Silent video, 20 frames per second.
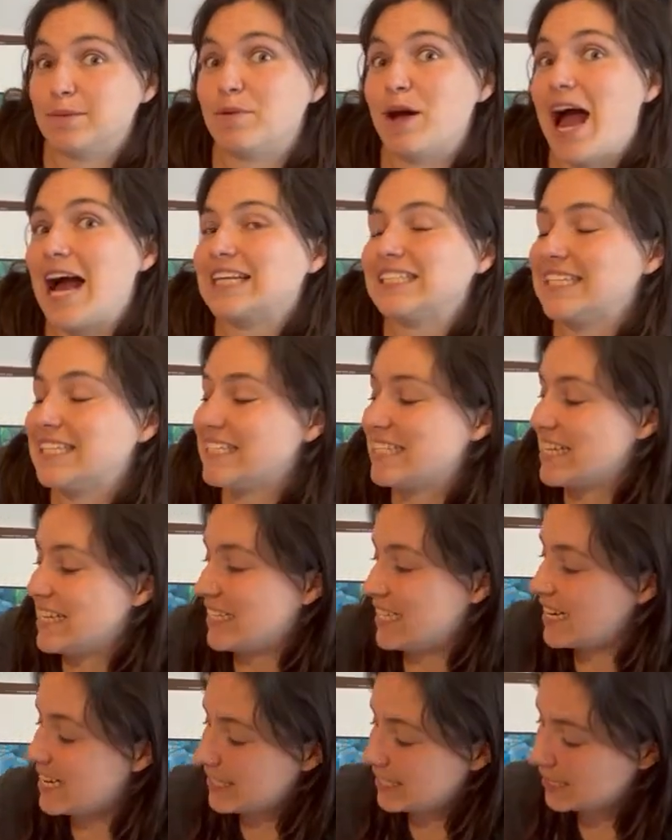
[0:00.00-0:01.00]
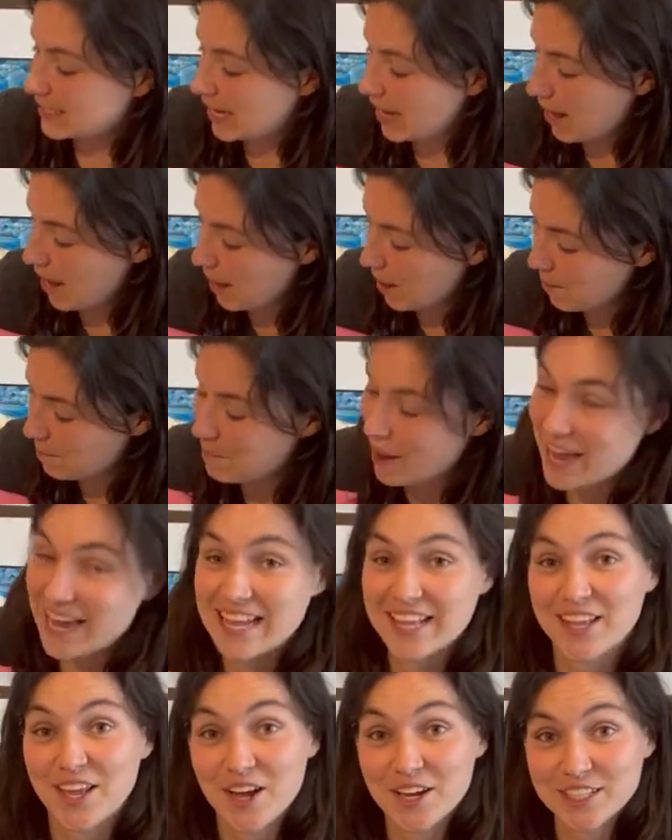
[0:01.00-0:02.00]
practice. This is uh, my
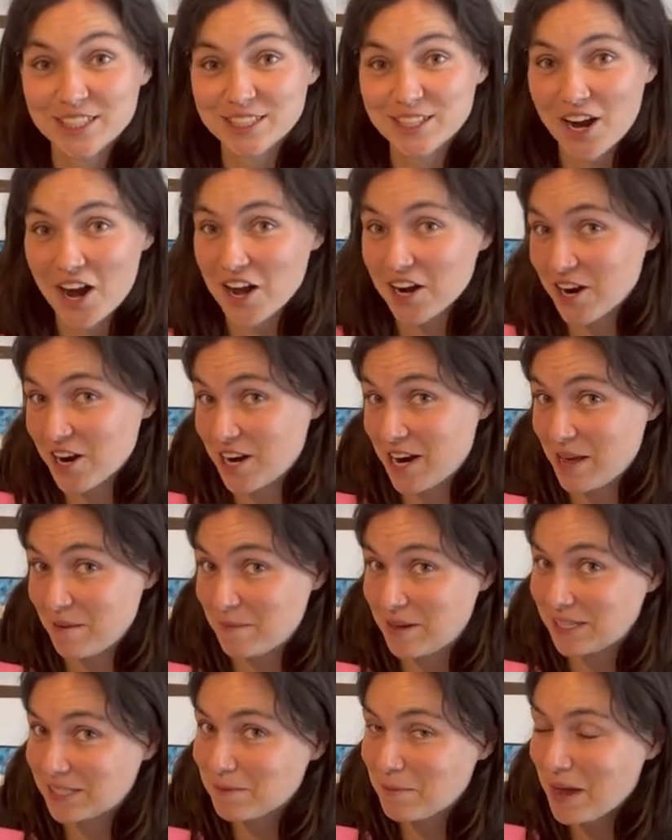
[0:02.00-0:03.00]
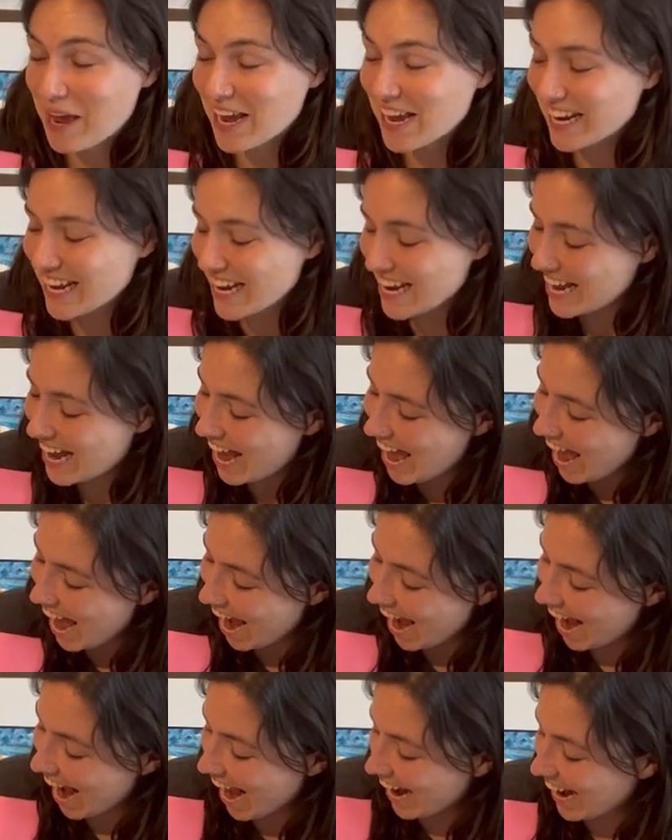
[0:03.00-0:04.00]
in-laws dog. Her name is Candy
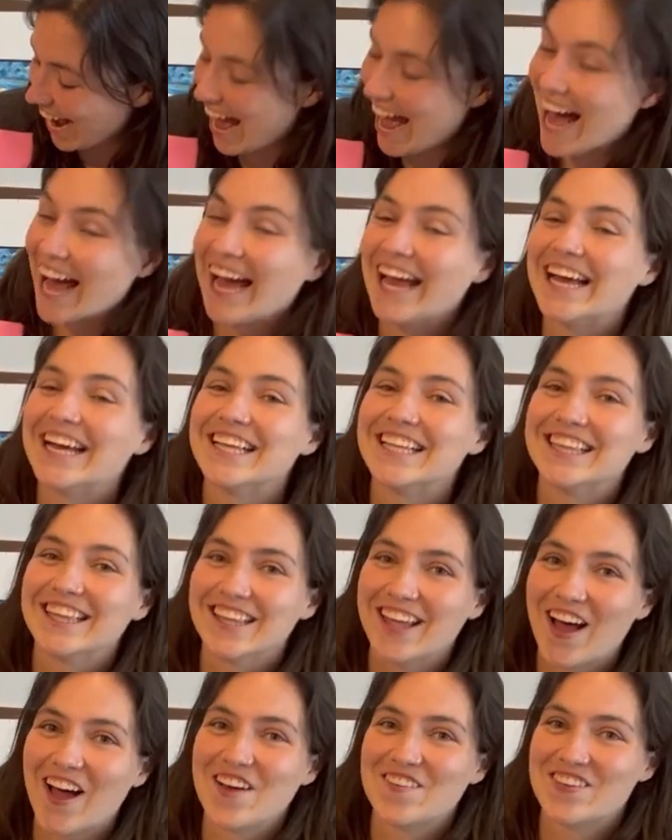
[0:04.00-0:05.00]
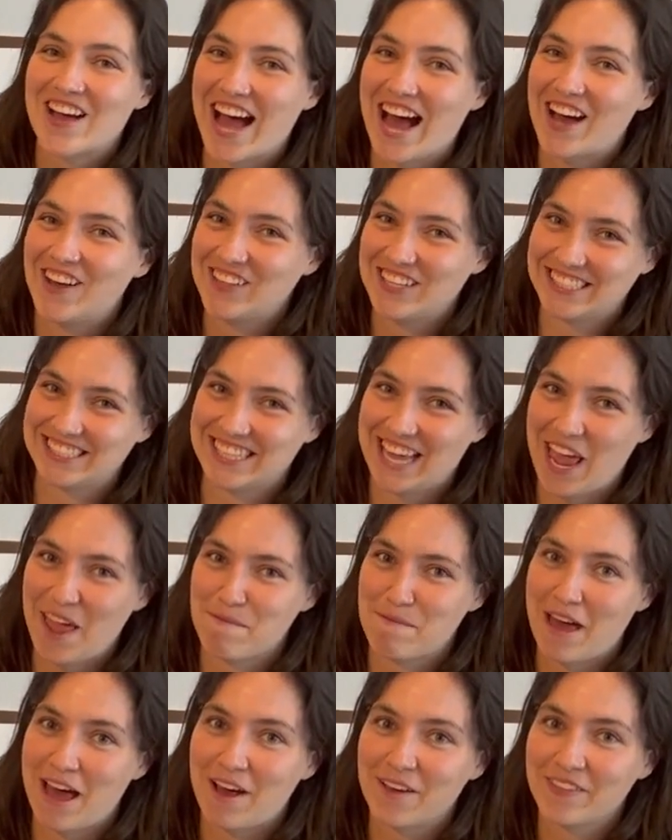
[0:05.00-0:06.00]
and I love how this came
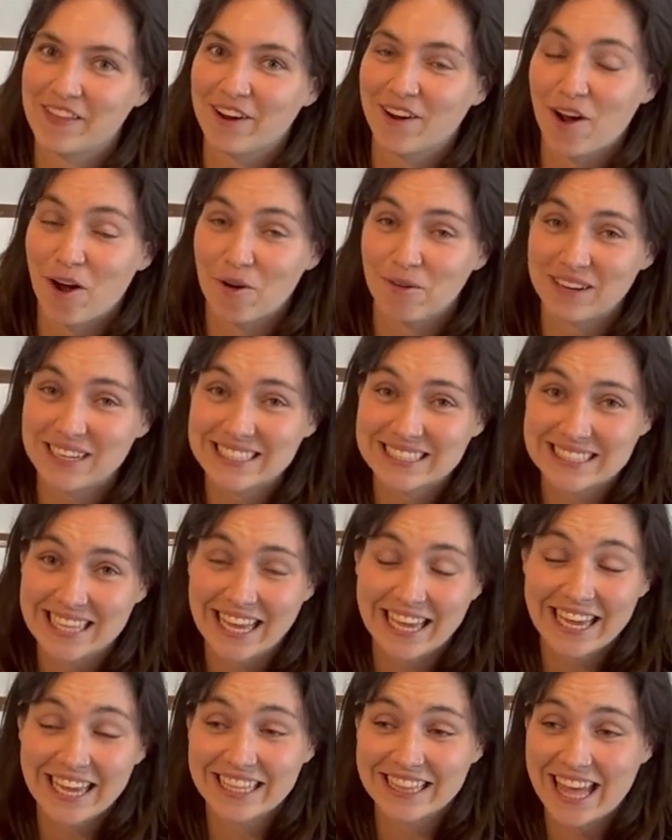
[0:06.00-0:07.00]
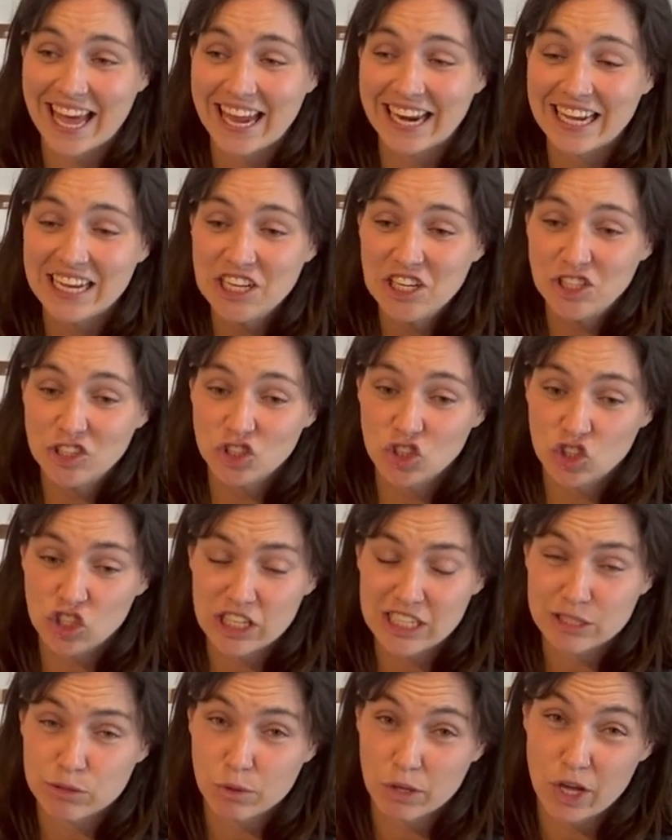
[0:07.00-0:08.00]
out. They're always saying that she
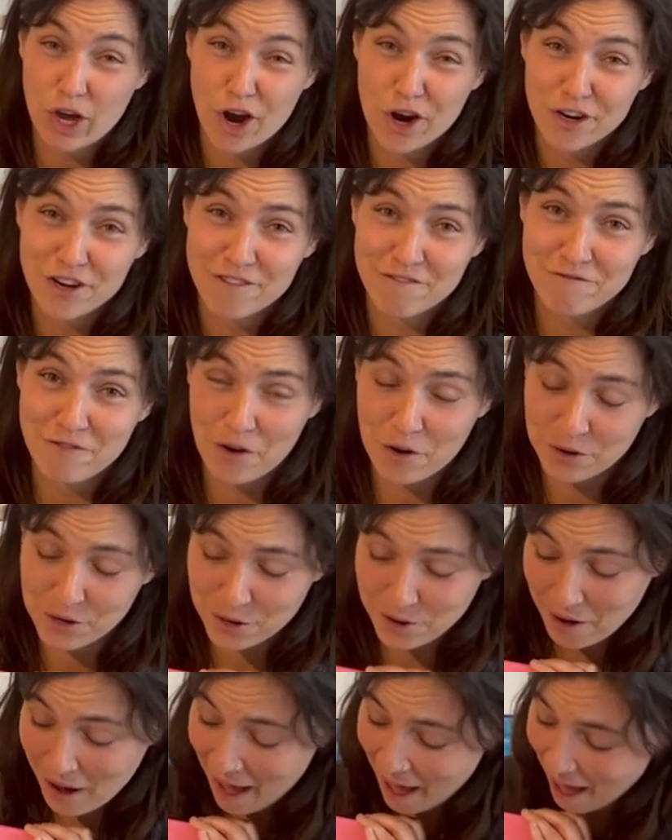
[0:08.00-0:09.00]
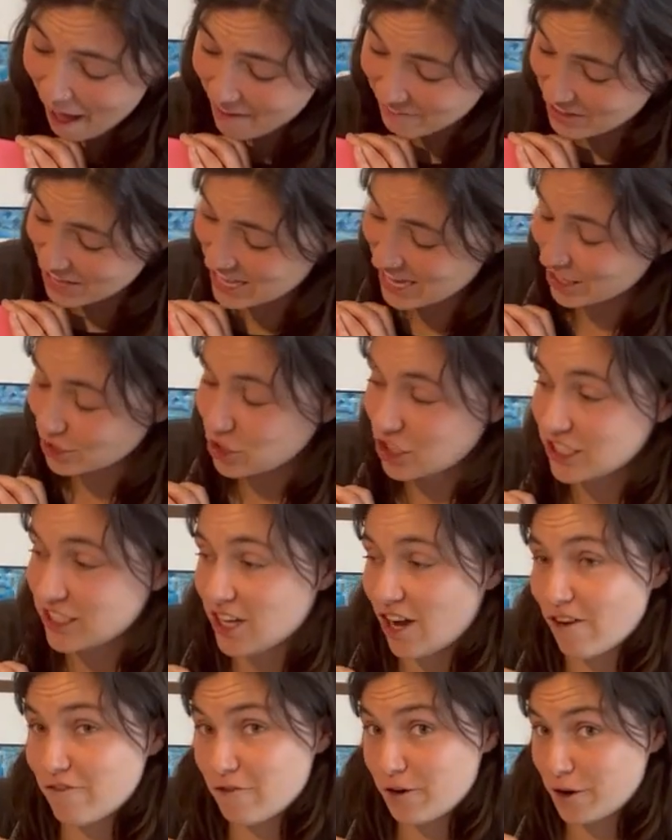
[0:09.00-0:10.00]
is really hard to photograph and that she's
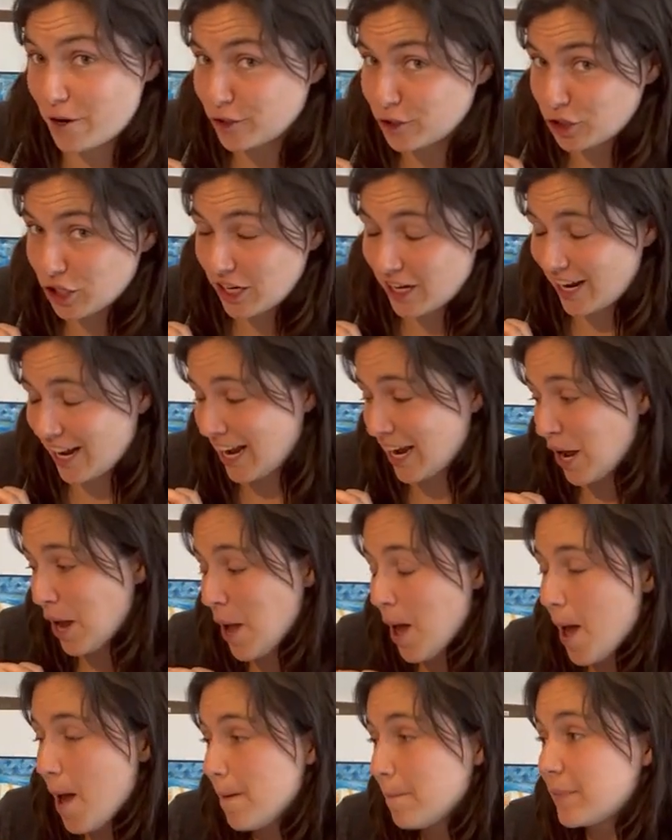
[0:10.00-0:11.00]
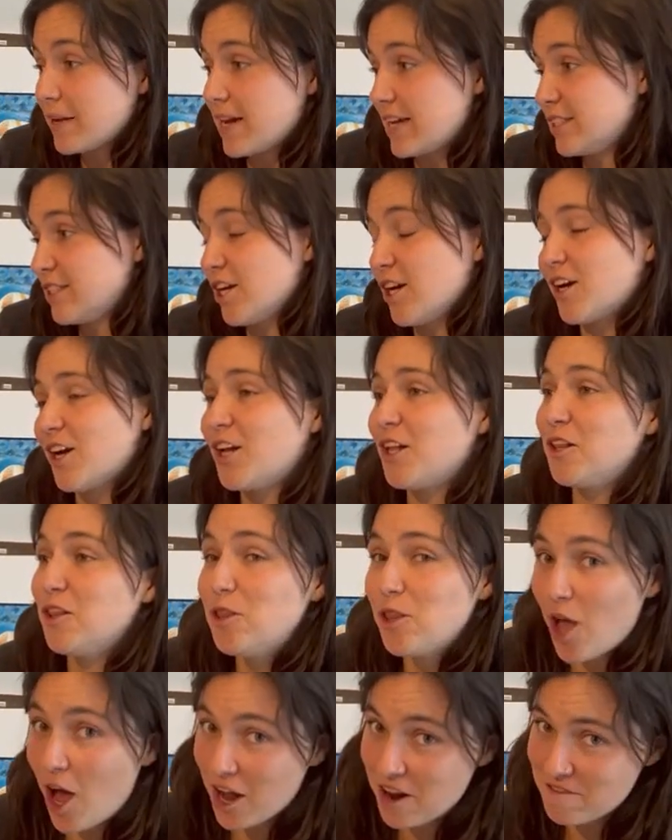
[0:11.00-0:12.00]
not photogenic, but I took a
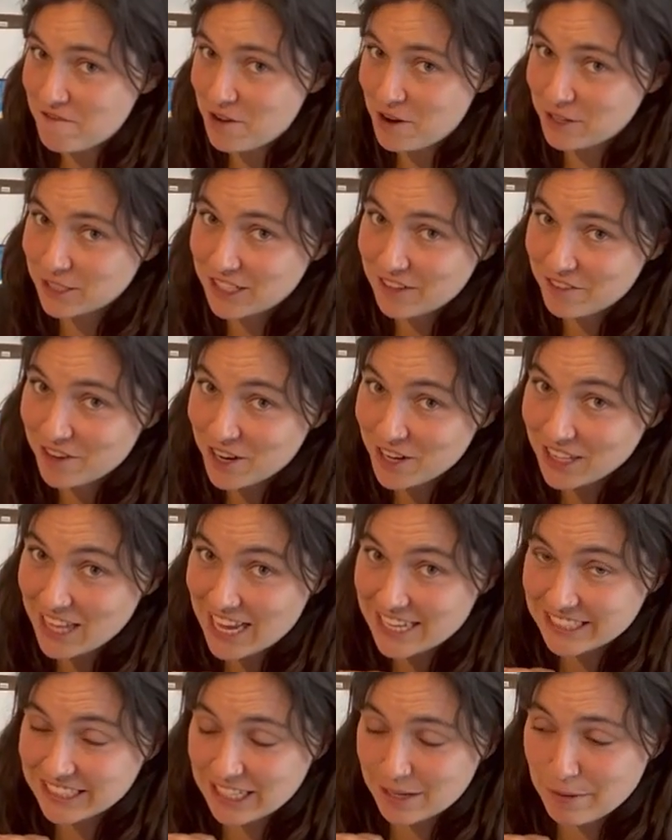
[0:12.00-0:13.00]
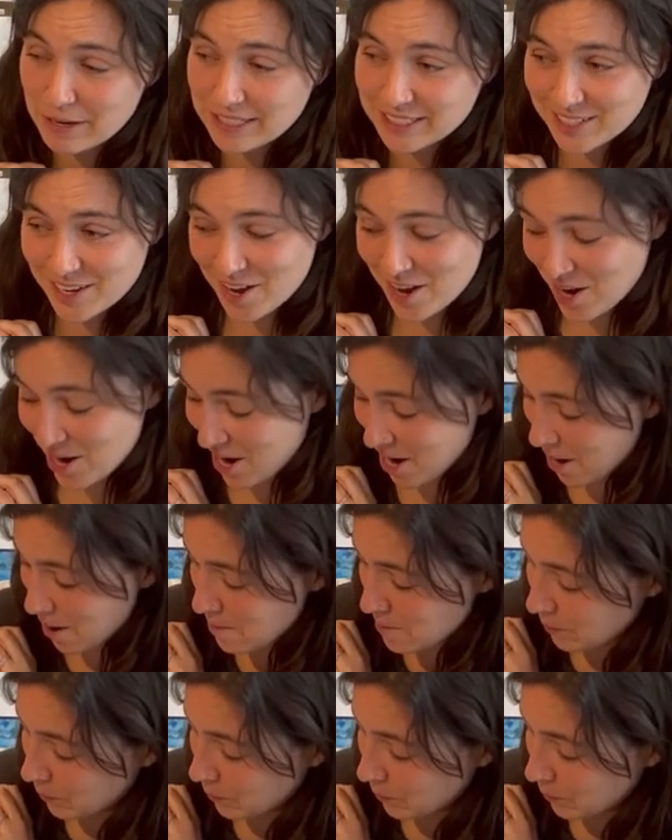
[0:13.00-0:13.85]
lot of photos of her last time I saw her